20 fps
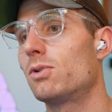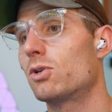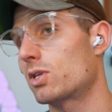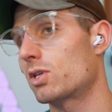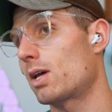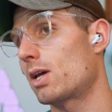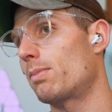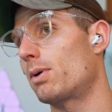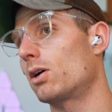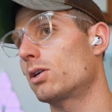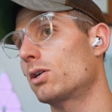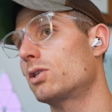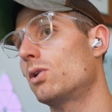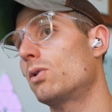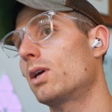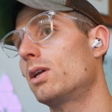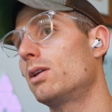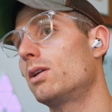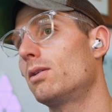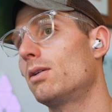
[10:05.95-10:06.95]
your Slack bot
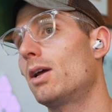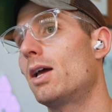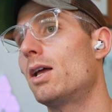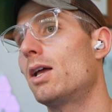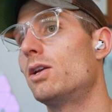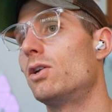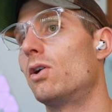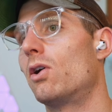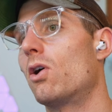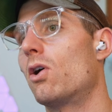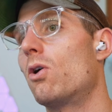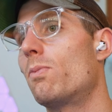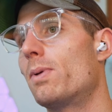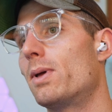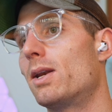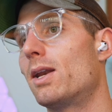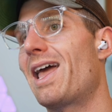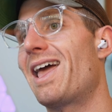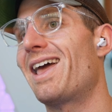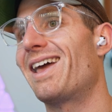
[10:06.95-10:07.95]
token, and your
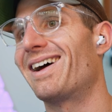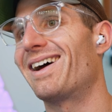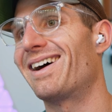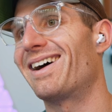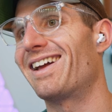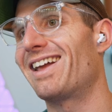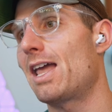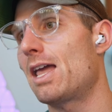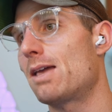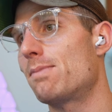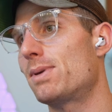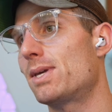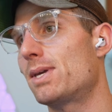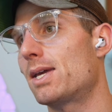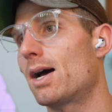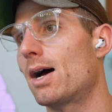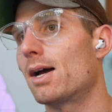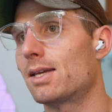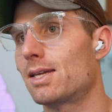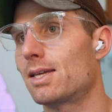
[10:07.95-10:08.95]
OpenAI
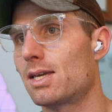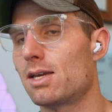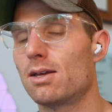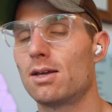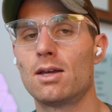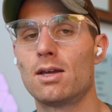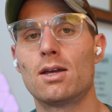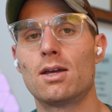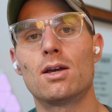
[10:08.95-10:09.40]
API key.